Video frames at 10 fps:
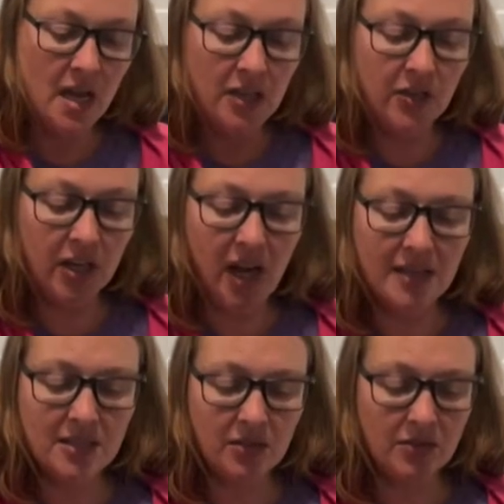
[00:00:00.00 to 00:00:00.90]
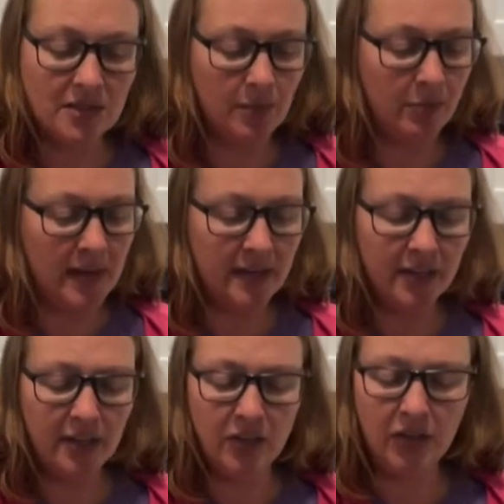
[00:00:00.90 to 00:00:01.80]
You could also use the blender.
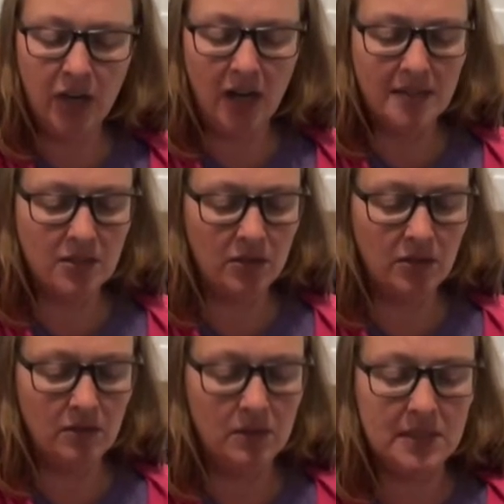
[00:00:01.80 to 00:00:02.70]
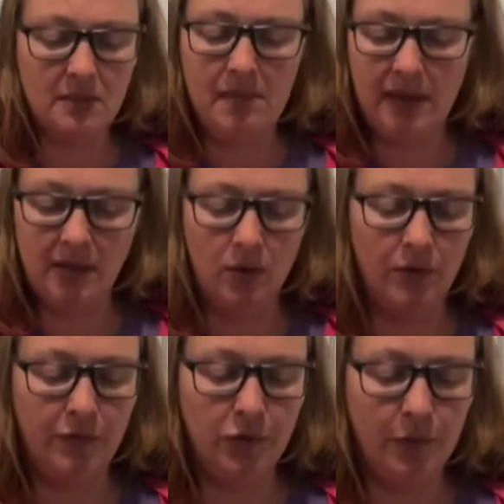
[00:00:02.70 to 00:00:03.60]
You could also use the manual
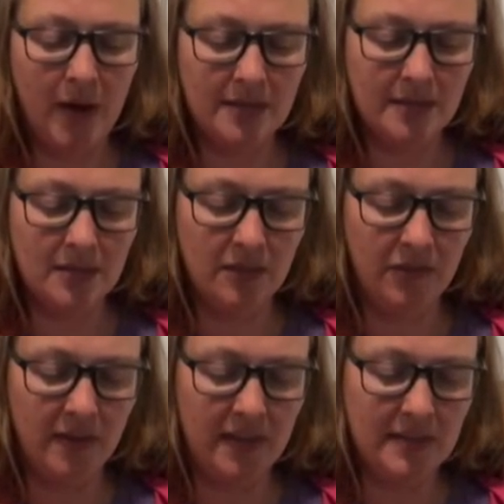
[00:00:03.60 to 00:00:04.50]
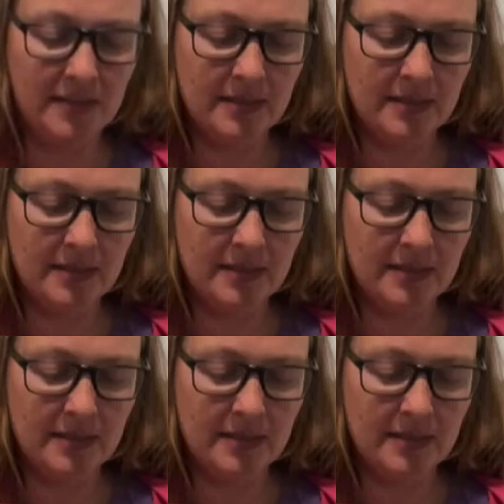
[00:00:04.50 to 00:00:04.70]
food processor for this.